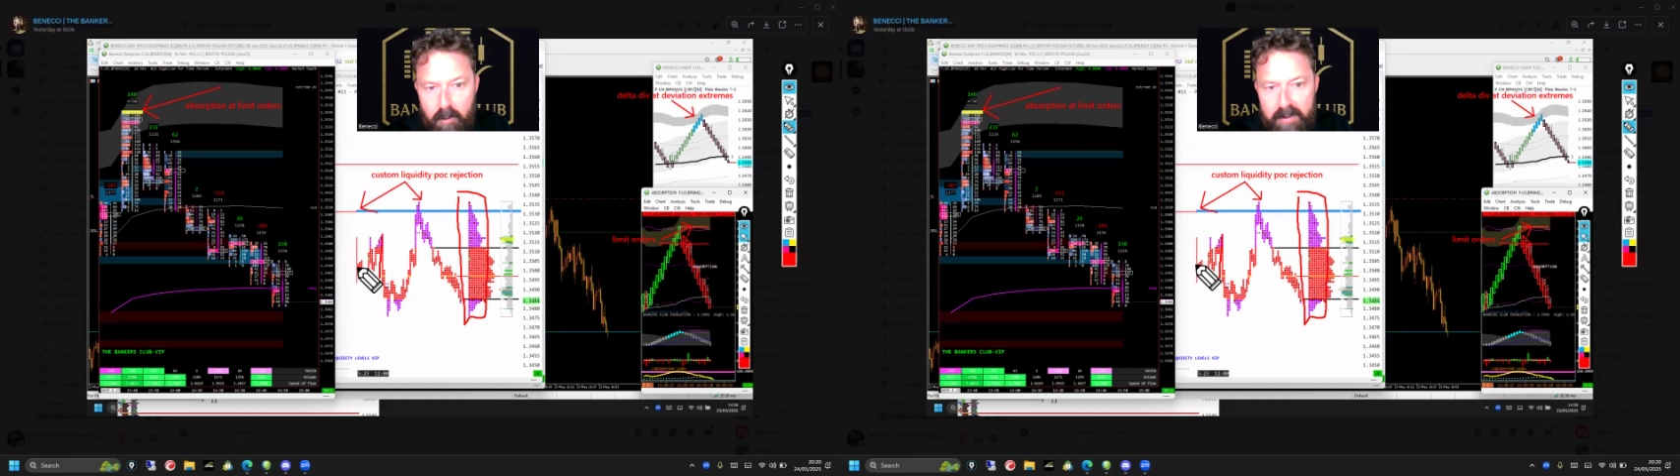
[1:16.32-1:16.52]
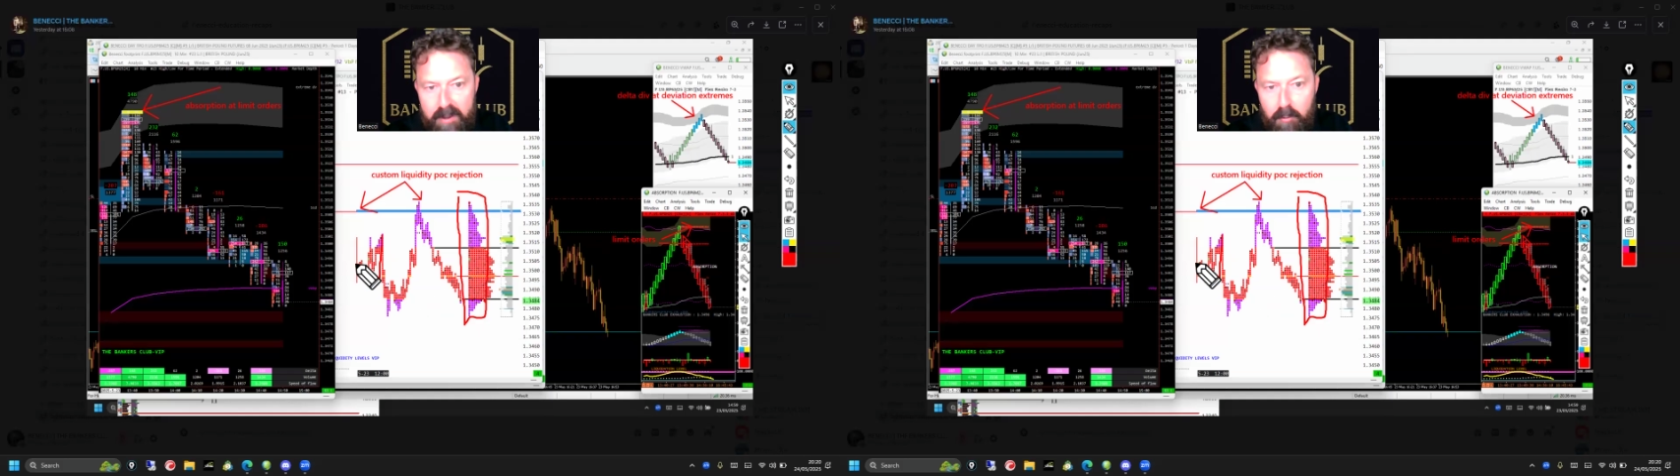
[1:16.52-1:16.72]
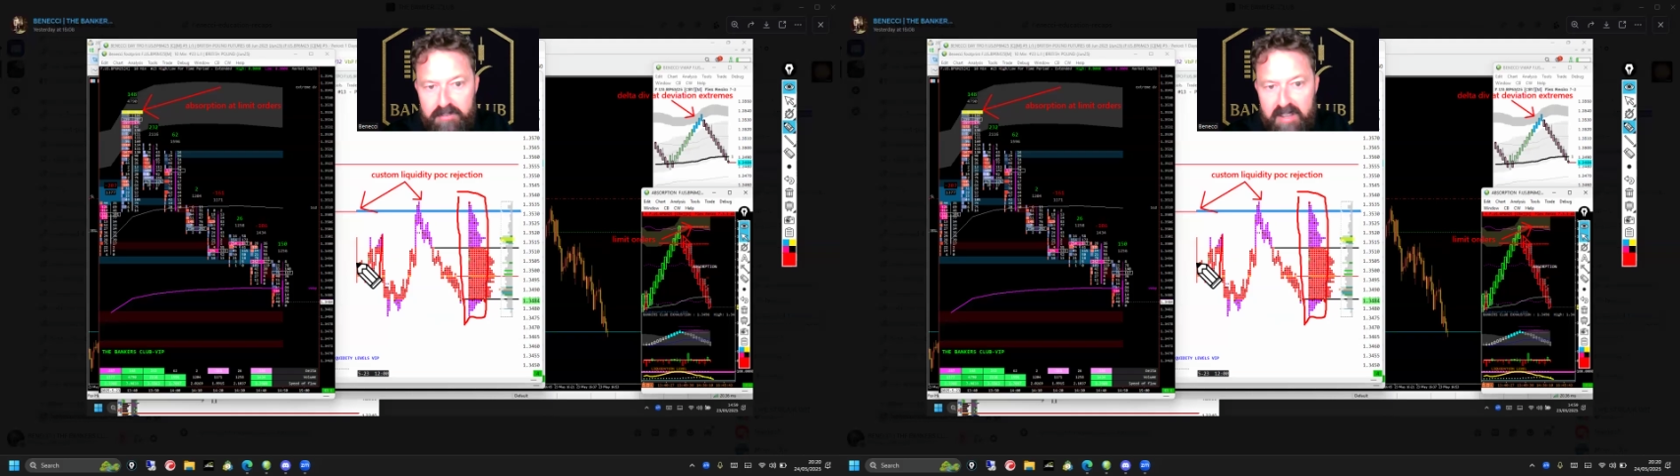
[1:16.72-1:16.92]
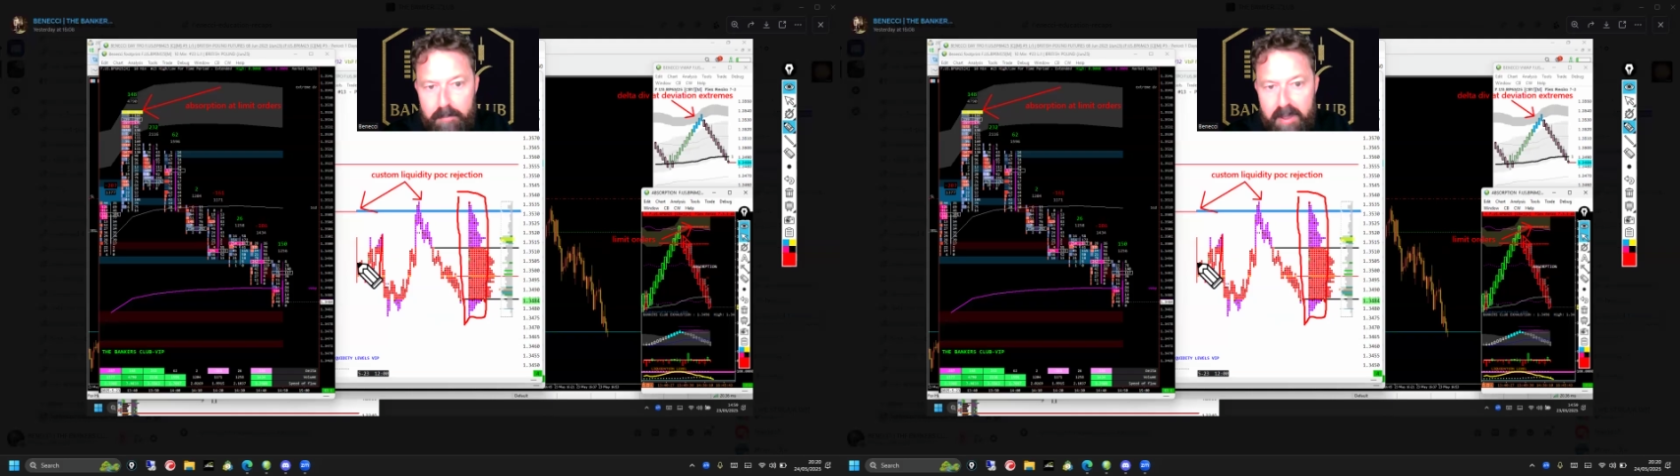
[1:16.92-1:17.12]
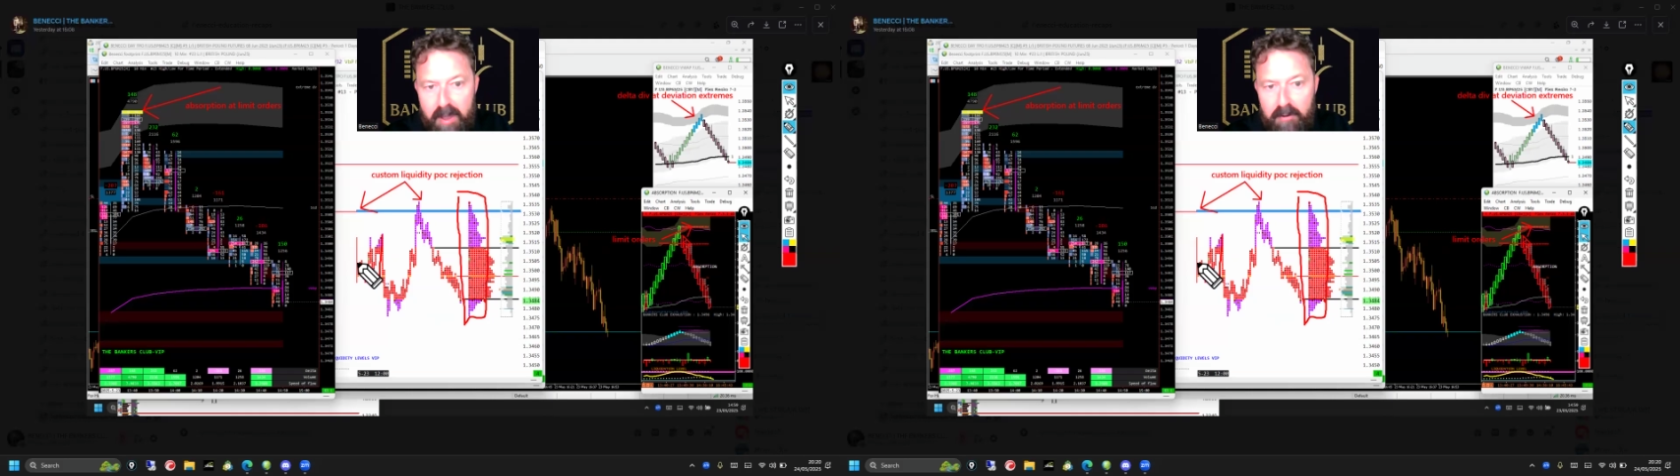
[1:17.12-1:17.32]
what we call
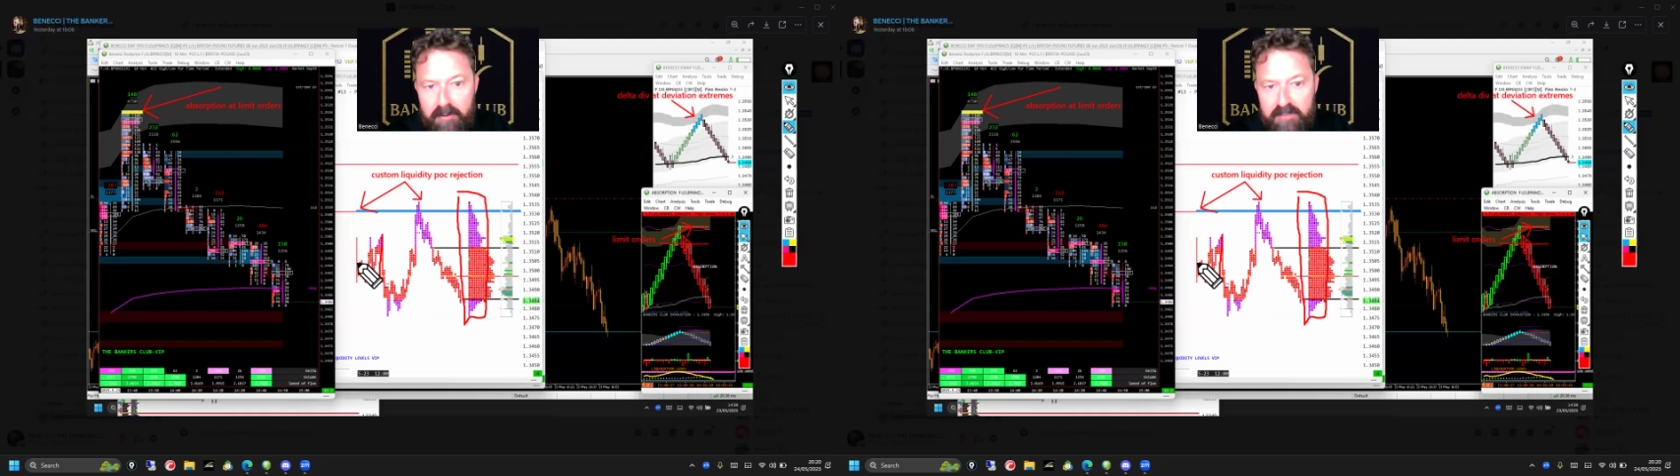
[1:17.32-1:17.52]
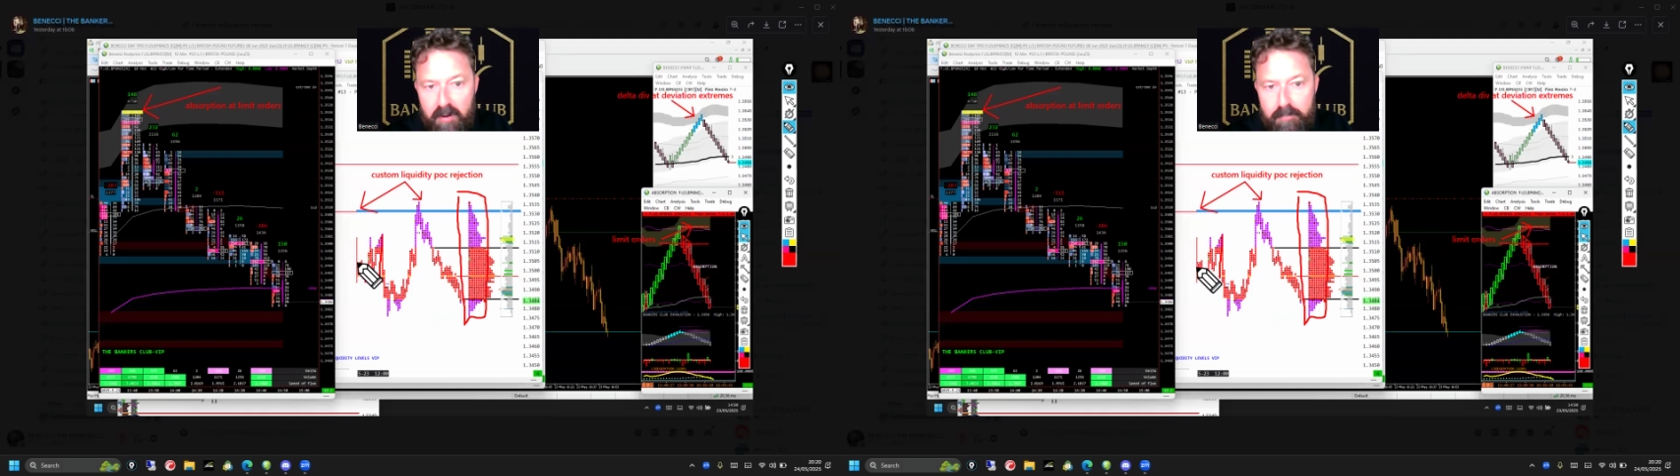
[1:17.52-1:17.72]
TPOs,